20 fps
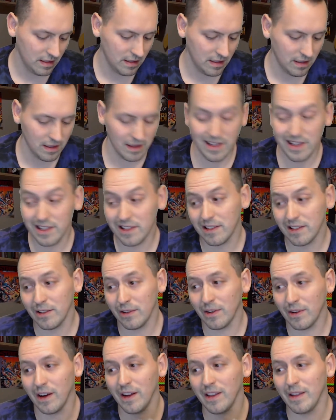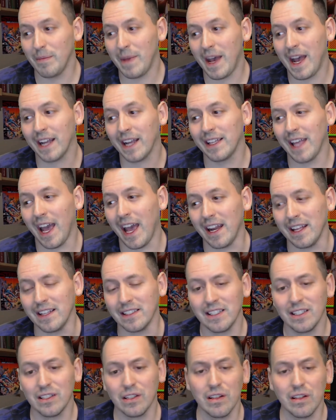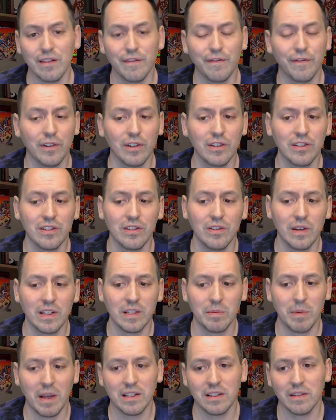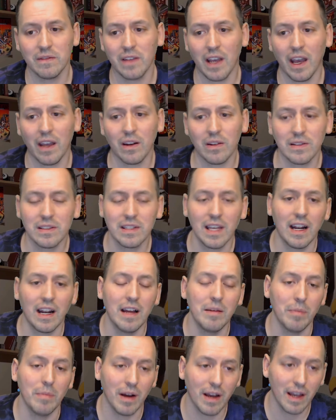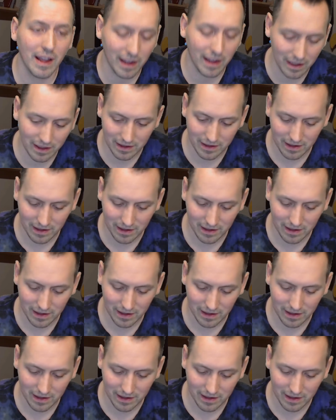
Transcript: these two are the Mac Daddies. These are the first two expensive titles that I'm buying.